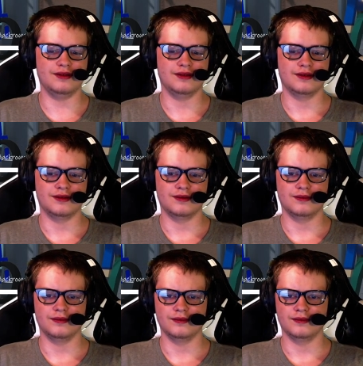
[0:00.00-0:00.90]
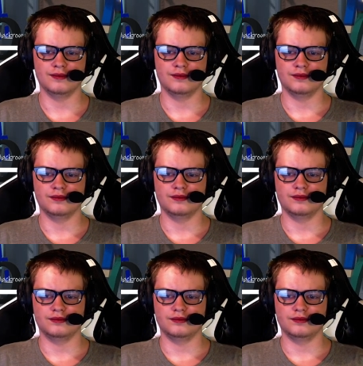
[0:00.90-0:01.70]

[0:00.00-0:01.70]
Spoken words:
(silence)